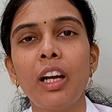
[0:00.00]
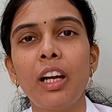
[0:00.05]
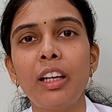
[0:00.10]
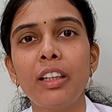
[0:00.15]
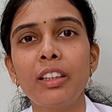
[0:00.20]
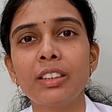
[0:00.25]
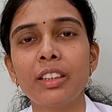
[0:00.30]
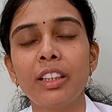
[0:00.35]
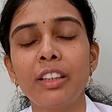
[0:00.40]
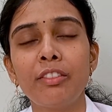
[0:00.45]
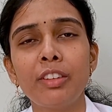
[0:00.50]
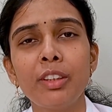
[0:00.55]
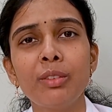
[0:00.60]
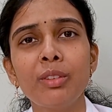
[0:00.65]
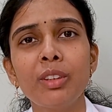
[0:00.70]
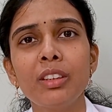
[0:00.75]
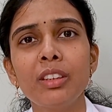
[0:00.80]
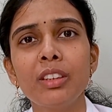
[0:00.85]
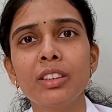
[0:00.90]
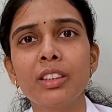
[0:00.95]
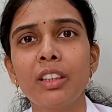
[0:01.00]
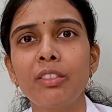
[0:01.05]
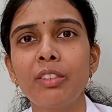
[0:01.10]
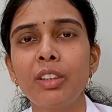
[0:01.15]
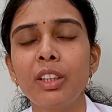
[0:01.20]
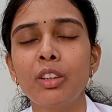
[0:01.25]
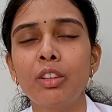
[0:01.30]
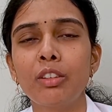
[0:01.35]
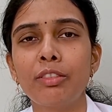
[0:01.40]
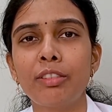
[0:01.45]
As everyone is
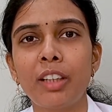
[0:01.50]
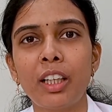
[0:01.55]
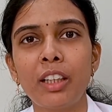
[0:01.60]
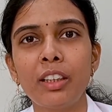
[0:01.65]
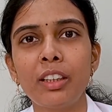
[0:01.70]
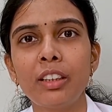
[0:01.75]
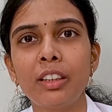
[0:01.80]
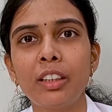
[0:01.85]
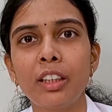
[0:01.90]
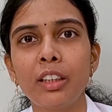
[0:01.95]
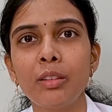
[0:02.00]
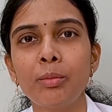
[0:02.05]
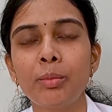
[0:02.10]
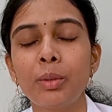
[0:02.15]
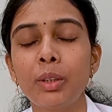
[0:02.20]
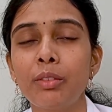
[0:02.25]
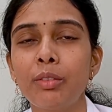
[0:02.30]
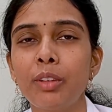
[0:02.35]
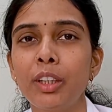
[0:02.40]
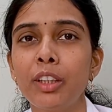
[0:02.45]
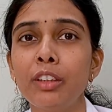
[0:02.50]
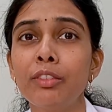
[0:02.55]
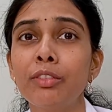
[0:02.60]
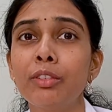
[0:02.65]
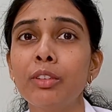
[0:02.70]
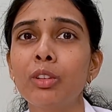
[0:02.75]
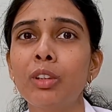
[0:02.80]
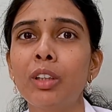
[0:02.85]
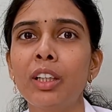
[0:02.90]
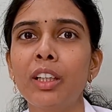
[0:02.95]
aware of heart attack, but very
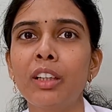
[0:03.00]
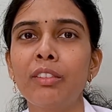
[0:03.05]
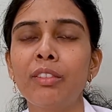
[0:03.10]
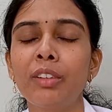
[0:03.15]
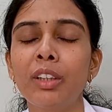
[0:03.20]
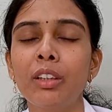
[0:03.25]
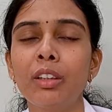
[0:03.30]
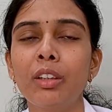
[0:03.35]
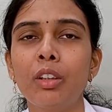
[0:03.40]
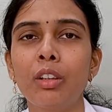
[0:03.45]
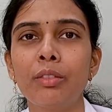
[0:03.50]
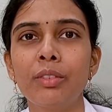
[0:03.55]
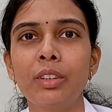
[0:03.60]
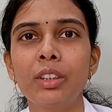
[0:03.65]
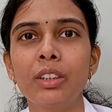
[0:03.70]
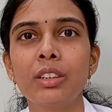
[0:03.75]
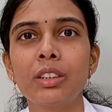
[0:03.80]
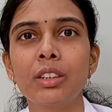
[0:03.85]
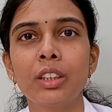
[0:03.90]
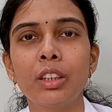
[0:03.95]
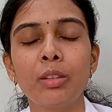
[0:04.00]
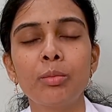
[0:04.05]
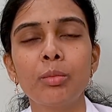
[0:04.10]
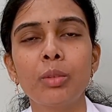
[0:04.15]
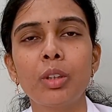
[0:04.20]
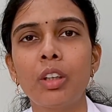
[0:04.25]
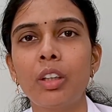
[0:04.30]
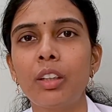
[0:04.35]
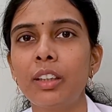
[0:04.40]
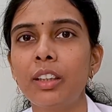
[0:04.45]
few are aware of this term
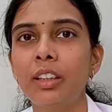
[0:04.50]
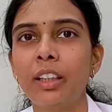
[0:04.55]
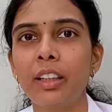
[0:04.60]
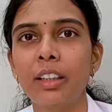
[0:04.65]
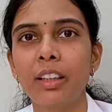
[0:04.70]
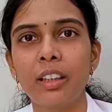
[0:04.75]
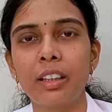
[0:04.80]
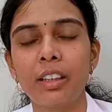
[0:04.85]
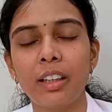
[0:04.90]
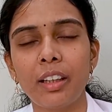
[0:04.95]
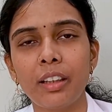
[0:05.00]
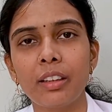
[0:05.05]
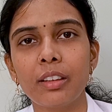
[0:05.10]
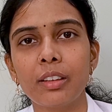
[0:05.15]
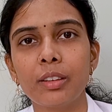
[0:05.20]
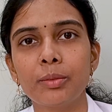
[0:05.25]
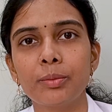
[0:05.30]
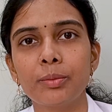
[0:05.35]
called artery attack.